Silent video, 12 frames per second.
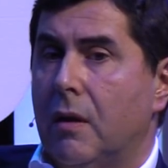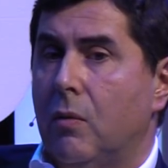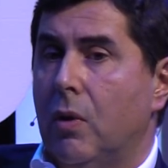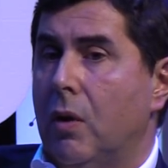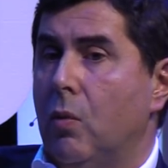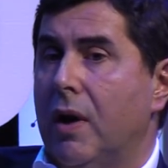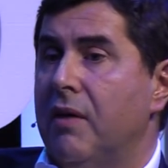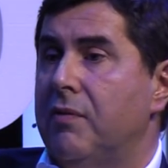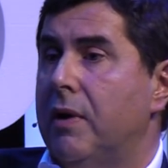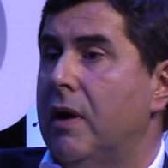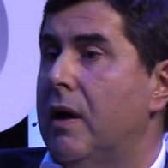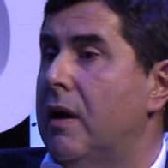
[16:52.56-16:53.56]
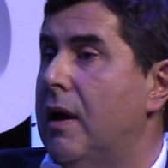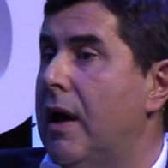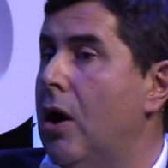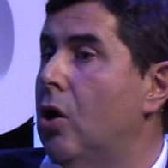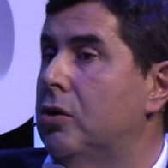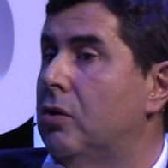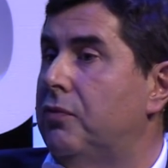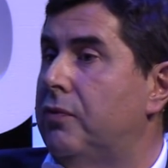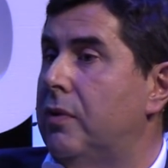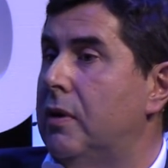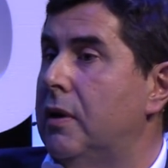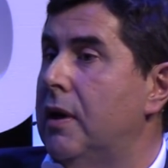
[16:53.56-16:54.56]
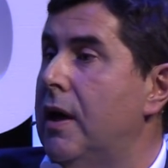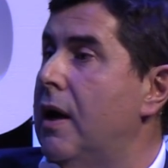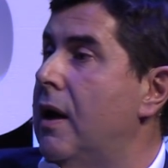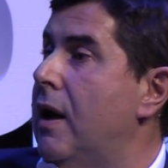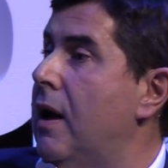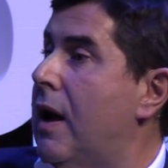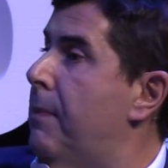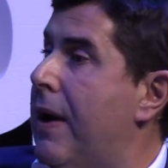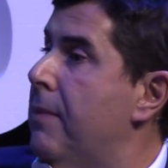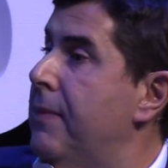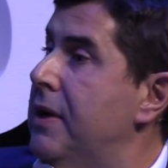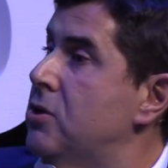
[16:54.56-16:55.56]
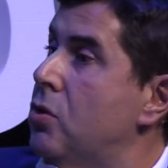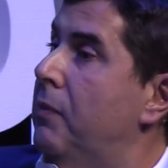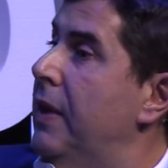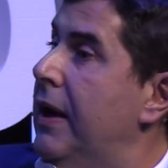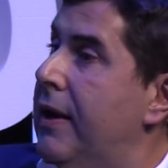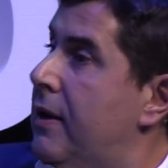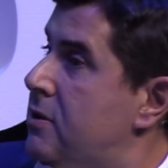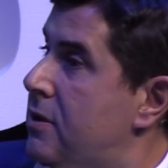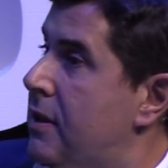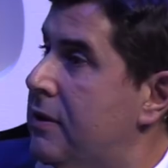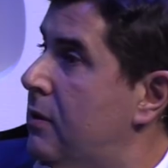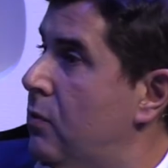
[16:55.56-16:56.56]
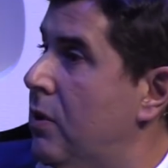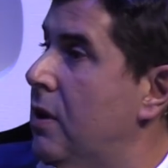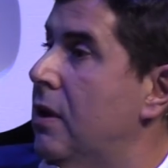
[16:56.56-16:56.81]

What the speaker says: we have a lot of apartments or villas that